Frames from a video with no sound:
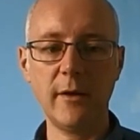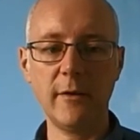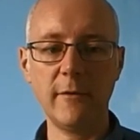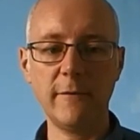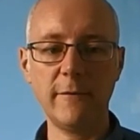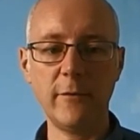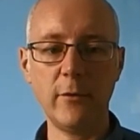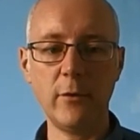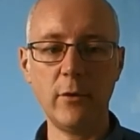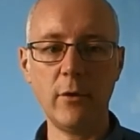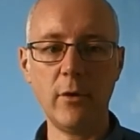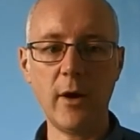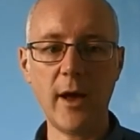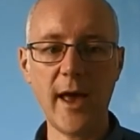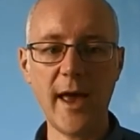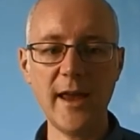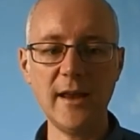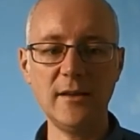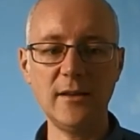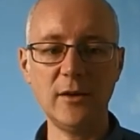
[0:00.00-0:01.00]
For
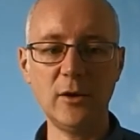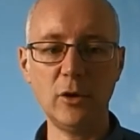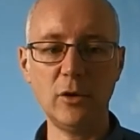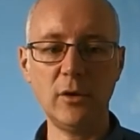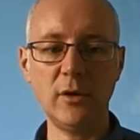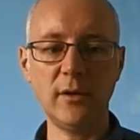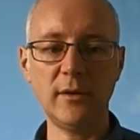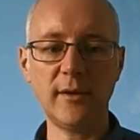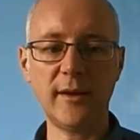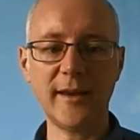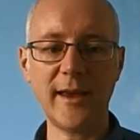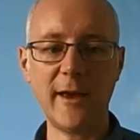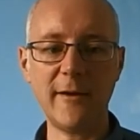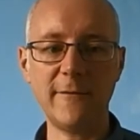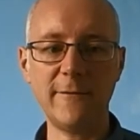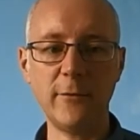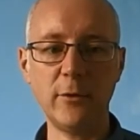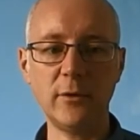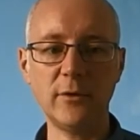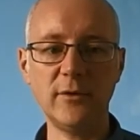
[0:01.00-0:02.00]
80 cookies I get
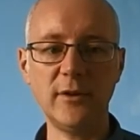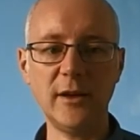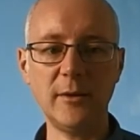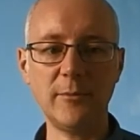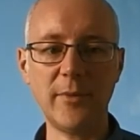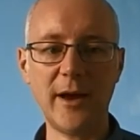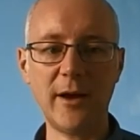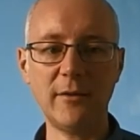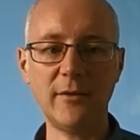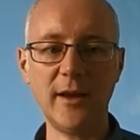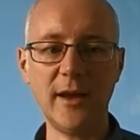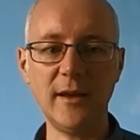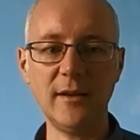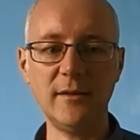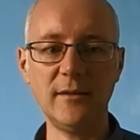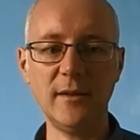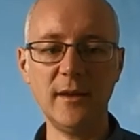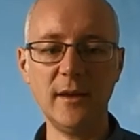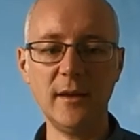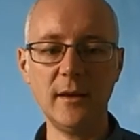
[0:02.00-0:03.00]

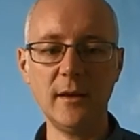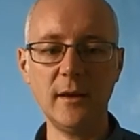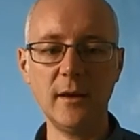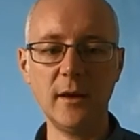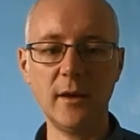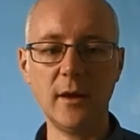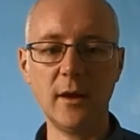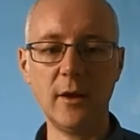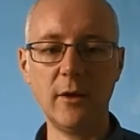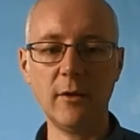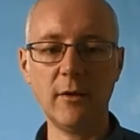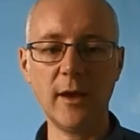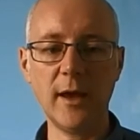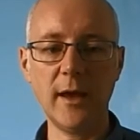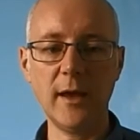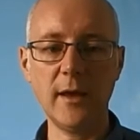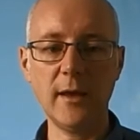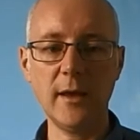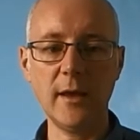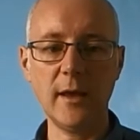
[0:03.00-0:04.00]
£14.80.
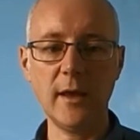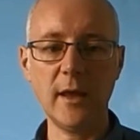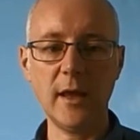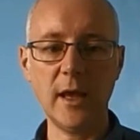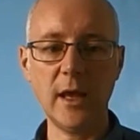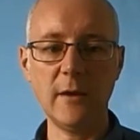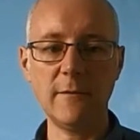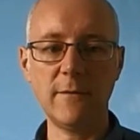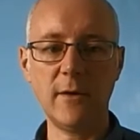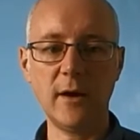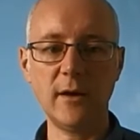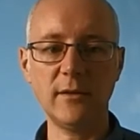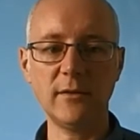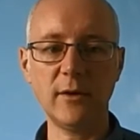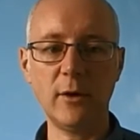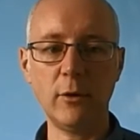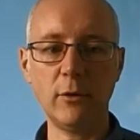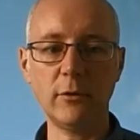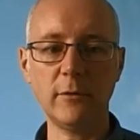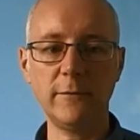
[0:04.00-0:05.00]
Okay, if I
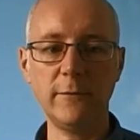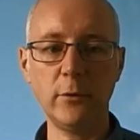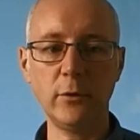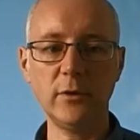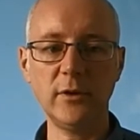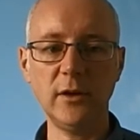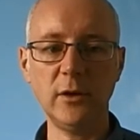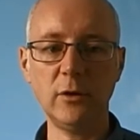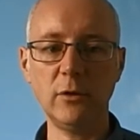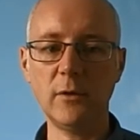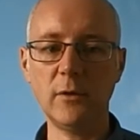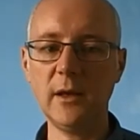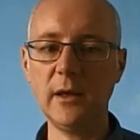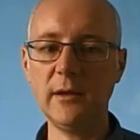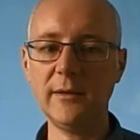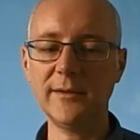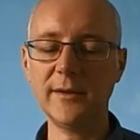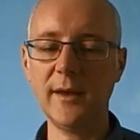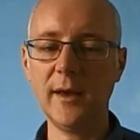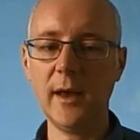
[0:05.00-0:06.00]
sold 40
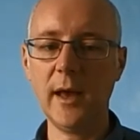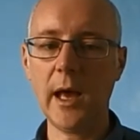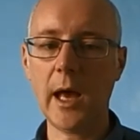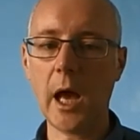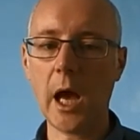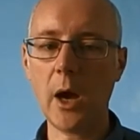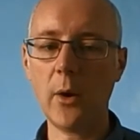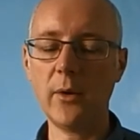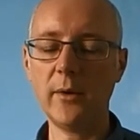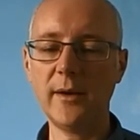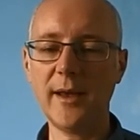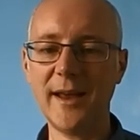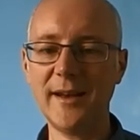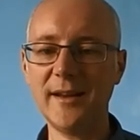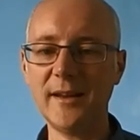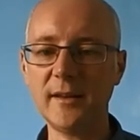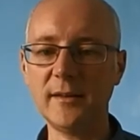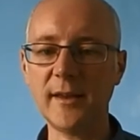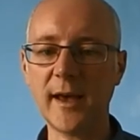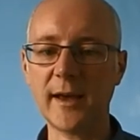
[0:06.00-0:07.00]
cookies I would get
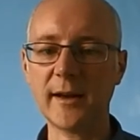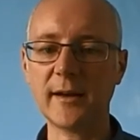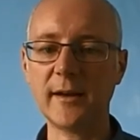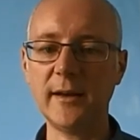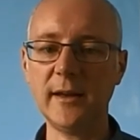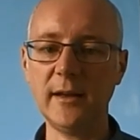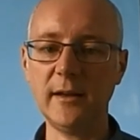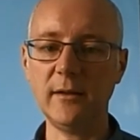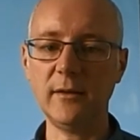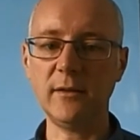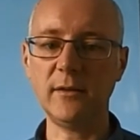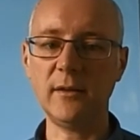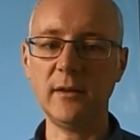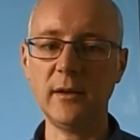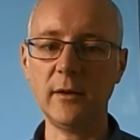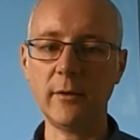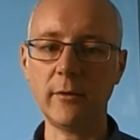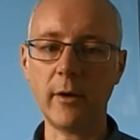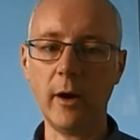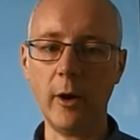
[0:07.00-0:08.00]
exactly
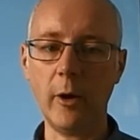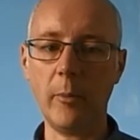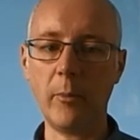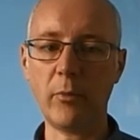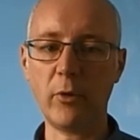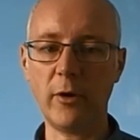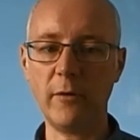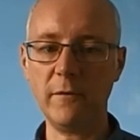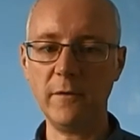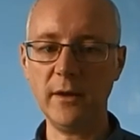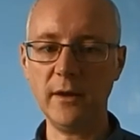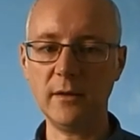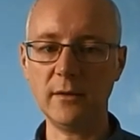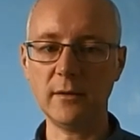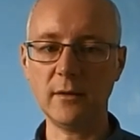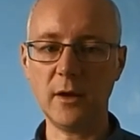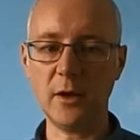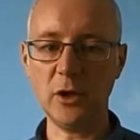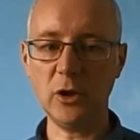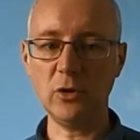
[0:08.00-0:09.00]
zero profit,
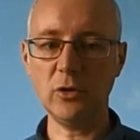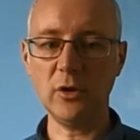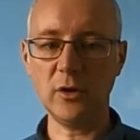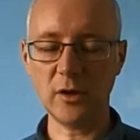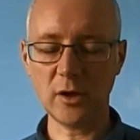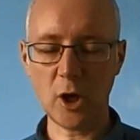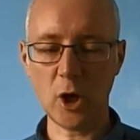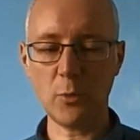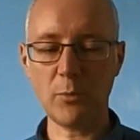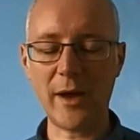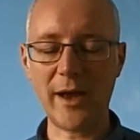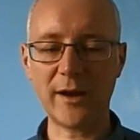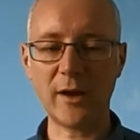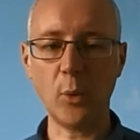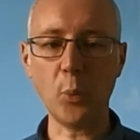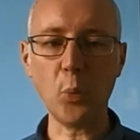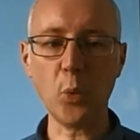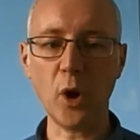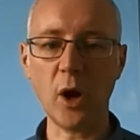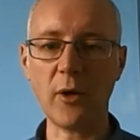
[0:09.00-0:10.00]
and you could go back
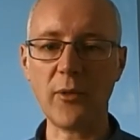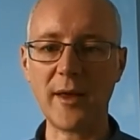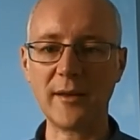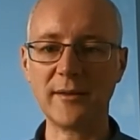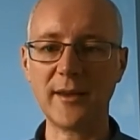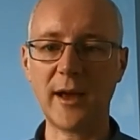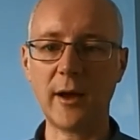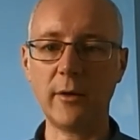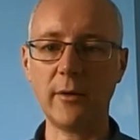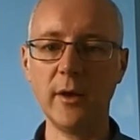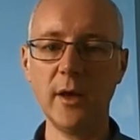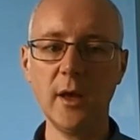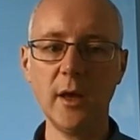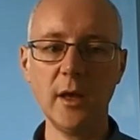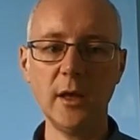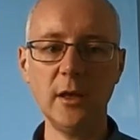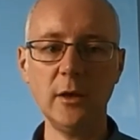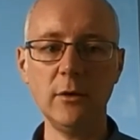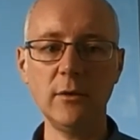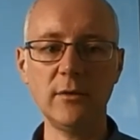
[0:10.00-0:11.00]
and work that out
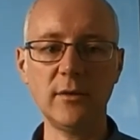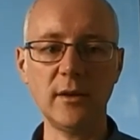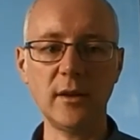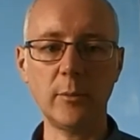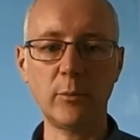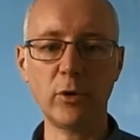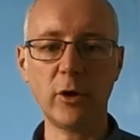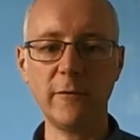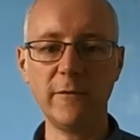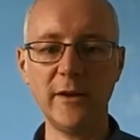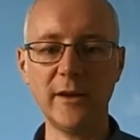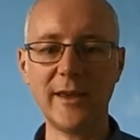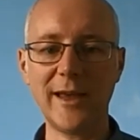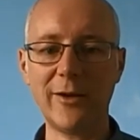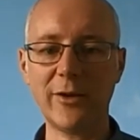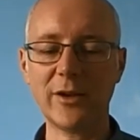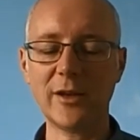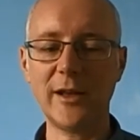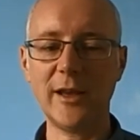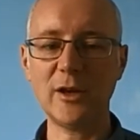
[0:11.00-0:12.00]
using the profit
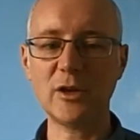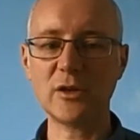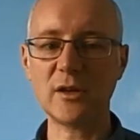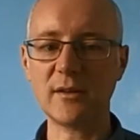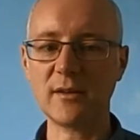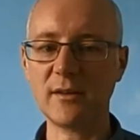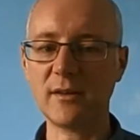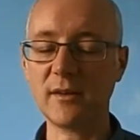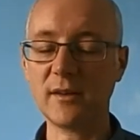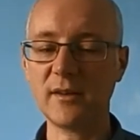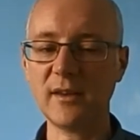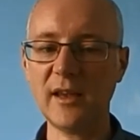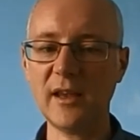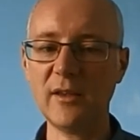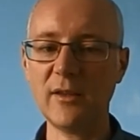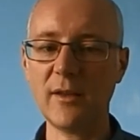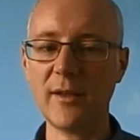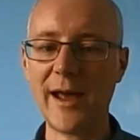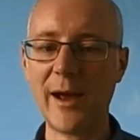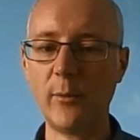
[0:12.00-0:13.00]
calculations and see
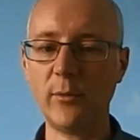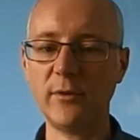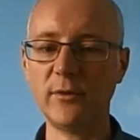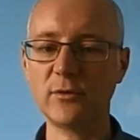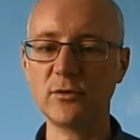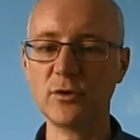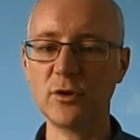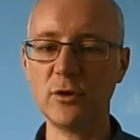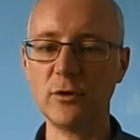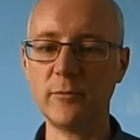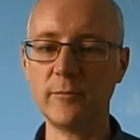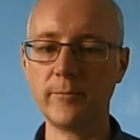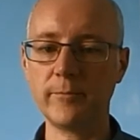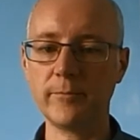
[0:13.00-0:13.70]
that that was true.